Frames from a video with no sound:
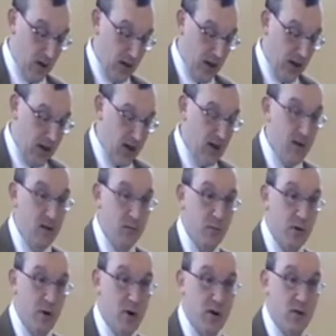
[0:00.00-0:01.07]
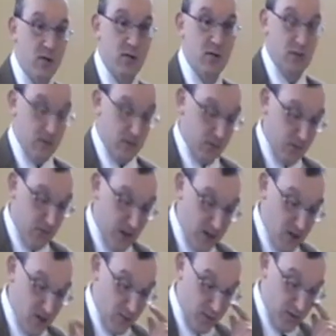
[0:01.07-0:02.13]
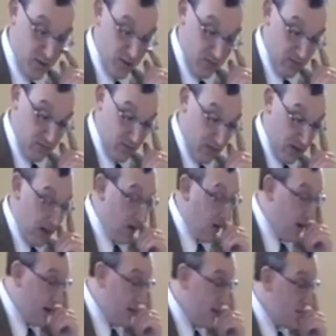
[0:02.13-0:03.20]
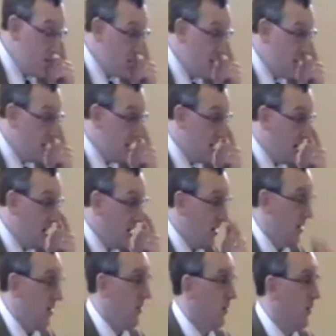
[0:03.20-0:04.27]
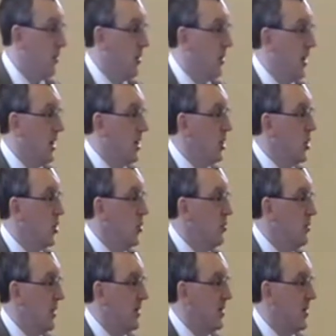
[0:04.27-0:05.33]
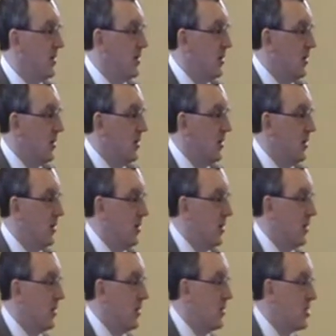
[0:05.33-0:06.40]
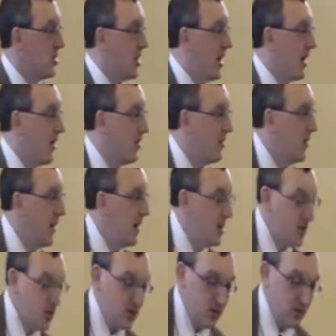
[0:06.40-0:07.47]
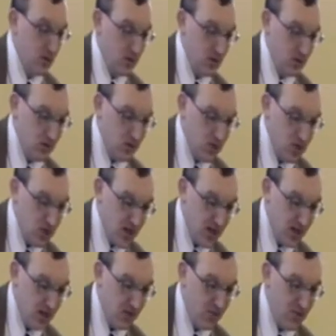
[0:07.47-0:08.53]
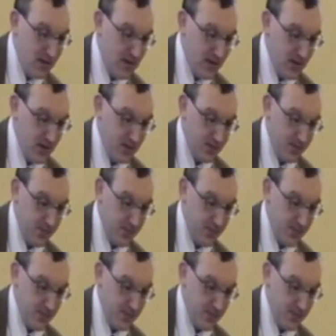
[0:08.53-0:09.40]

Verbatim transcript: And Cain brought vegetables. He didn't see the need for atonement, sacrifice, the shedding of blood.